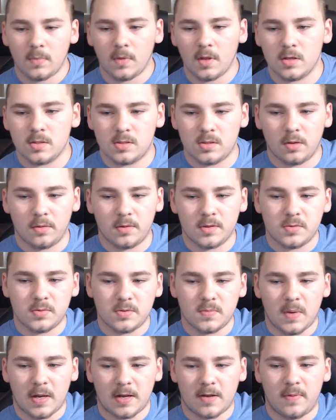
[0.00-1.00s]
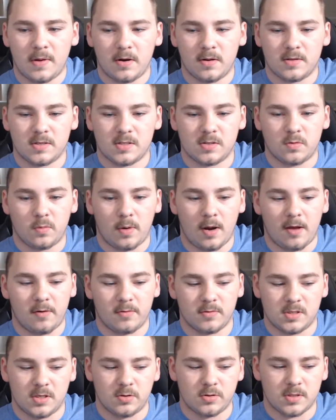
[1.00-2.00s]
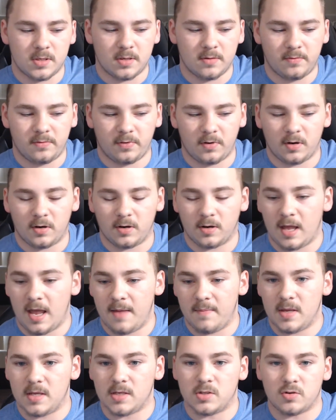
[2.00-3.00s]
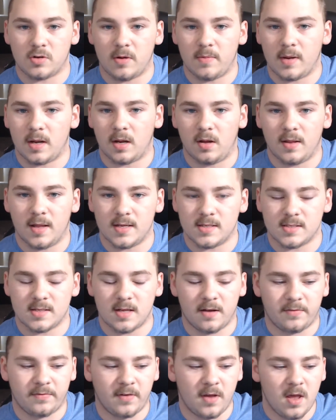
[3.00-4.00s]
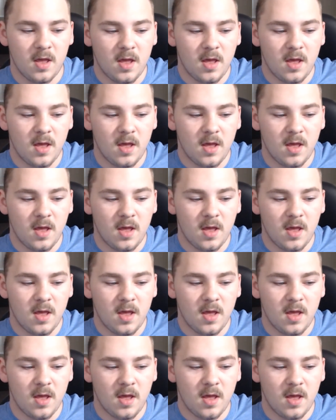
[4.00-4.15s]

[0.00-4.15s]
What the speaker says: So this was my computer. This is the one I was using for gaming, streaming, all that stuff.